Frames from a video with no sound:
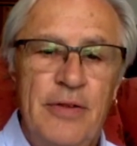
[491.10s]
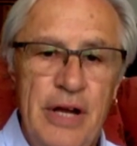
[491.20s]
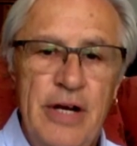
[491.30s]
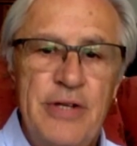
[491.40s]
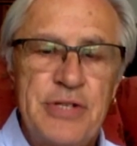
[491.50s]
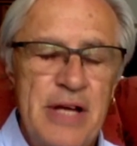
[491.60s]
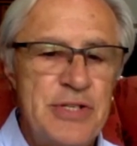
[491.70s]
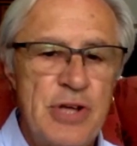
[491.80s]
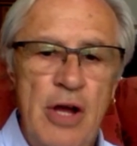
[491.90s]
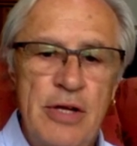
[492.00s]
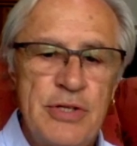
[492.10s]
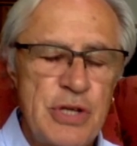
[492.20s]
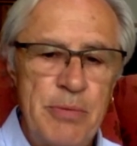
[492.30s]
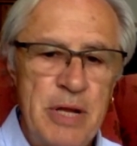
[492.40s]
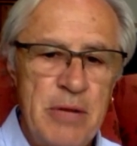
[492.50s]
There's I saw in
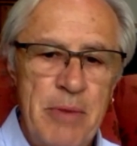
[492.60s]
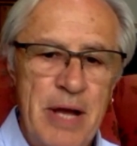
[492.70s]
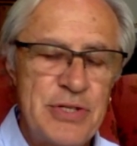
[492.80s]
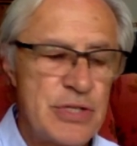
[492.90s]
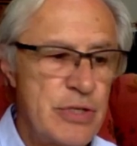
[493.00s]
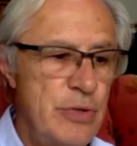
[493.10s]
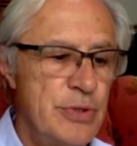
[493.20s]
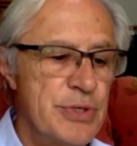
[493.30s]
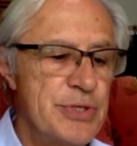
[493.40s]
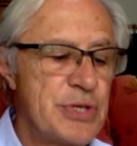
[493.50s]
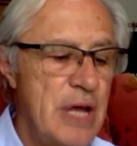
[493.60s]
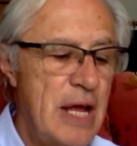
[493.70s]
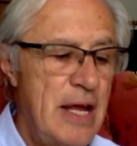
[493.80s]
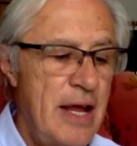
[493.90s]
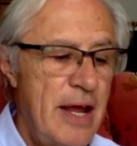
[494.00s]
so many of my students
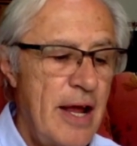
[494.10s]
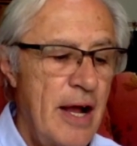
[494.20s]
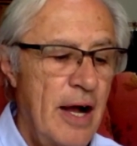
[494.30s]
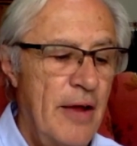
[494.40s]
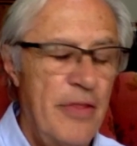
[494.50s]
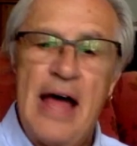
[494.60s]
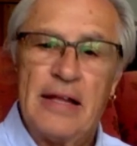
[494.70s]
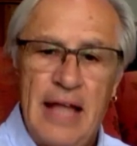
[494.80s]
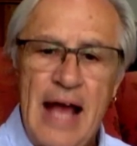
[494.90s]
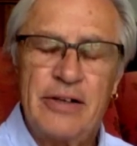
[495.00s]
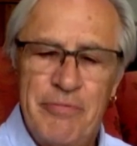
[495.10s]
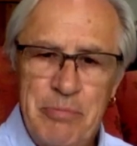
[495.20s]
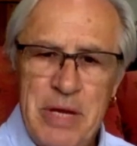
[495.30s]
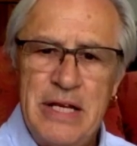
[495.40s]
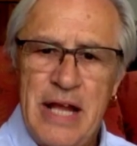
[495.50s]
uh, that lack of
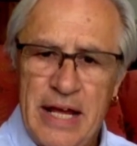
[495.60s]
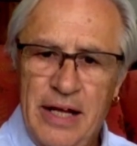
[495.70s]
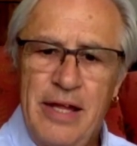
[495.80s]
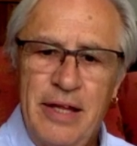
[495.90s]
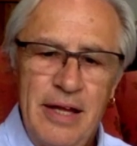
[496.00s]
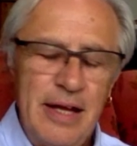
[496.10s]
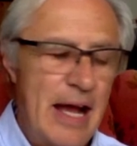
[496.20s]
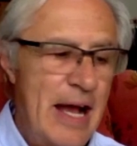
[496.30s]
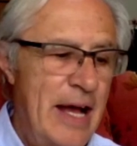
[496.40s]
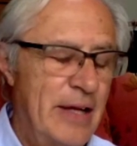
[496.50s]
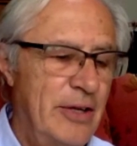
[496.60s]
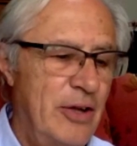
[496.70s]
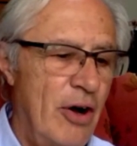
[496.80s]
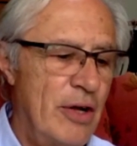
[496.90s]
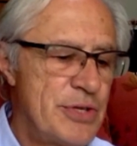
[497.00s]
meaning, and
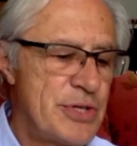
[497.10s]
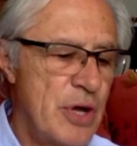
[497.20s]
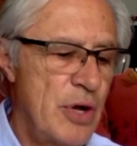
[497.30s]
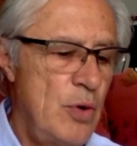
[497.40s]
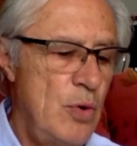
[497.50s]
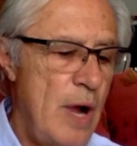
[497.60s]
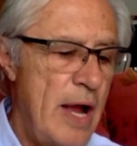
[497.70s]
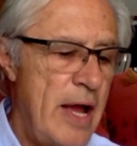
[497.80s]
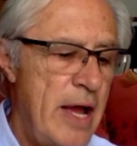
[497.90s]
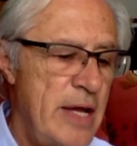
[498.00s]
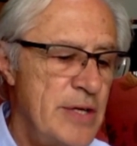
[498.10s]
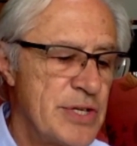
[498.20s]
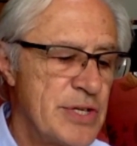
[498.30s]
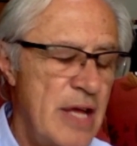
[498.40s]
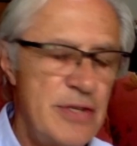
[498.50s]
also a
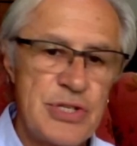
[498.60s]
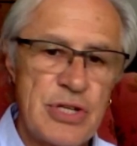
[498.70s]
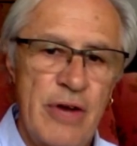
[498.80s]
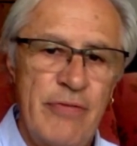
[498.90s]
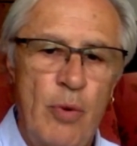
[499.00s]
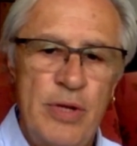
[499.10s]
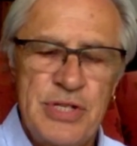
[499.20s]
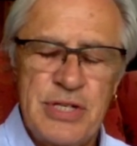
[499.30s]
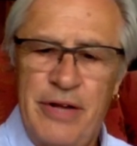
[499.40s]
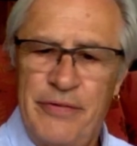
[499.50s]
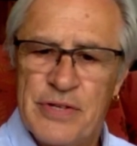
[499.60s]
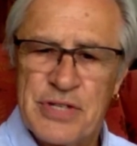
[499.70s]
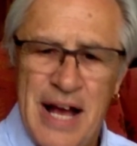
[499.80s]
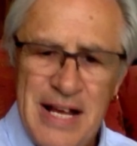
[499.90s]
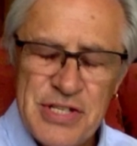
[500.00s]
sense of oneself
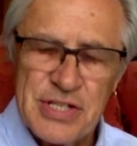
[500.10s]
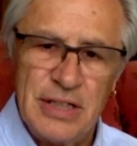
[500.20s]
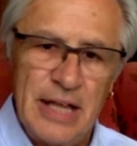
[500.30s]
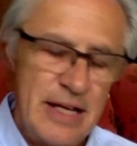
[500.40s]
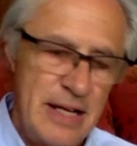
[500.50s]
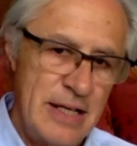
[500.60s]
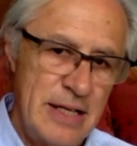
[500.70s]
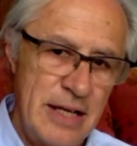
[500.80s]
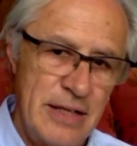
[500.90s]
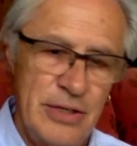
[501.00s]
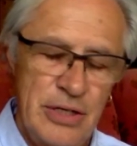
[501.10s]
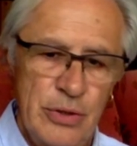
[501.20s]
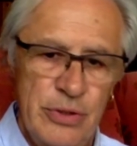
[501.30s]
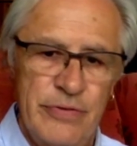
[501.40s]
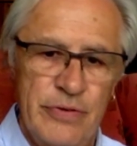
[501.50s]
as isolated in the
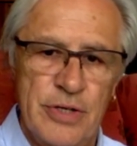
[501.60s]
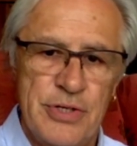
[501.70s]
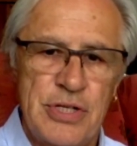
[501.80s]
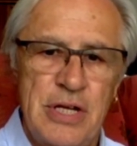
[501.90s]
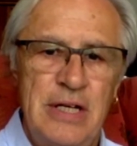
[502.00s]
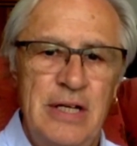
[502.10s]
universe.